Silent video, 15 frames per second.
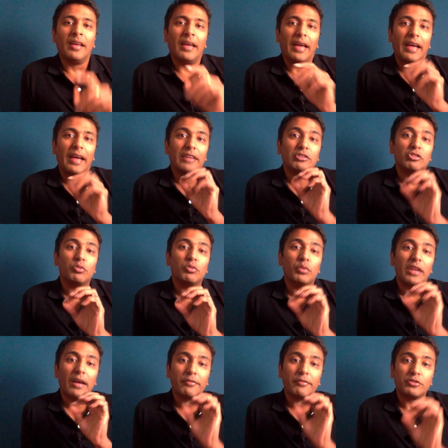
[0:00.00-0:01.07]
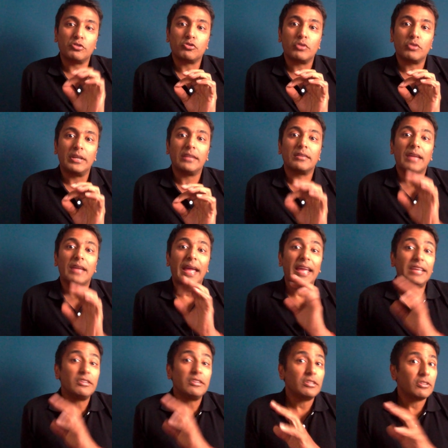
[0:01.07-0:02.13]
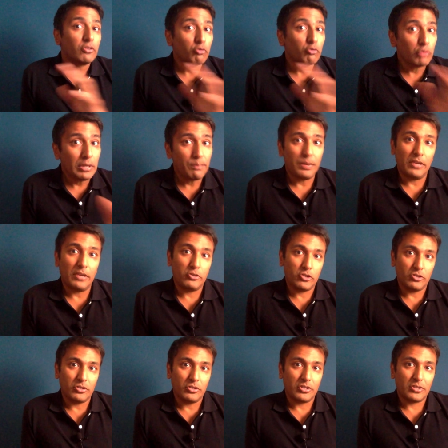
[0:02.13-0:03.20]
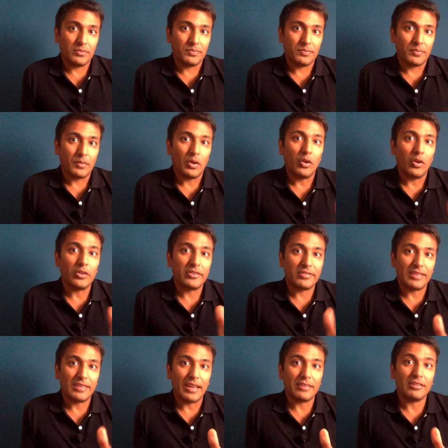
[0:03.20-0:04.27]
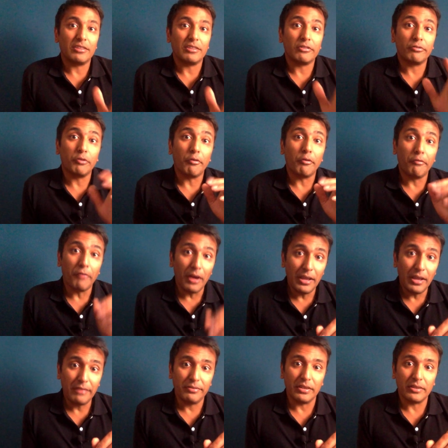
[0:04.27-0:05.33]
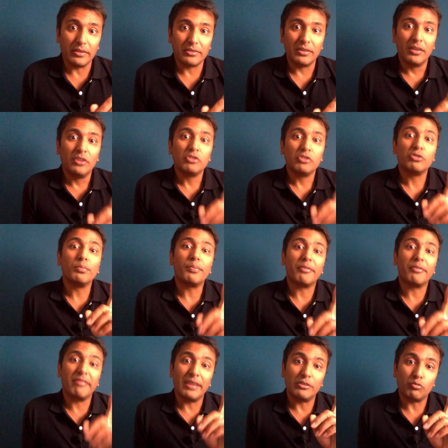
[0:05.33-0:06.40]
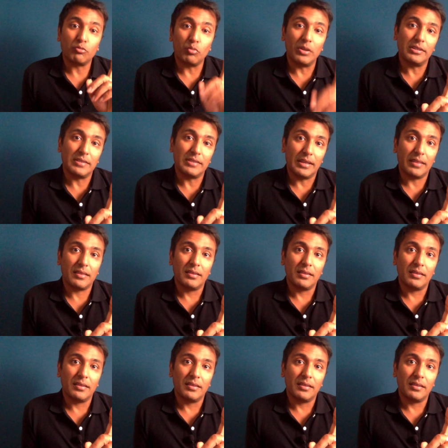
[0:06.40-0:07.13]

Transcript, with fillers: And you would have to treat 83 patients on statins for 5 years to prevent one death.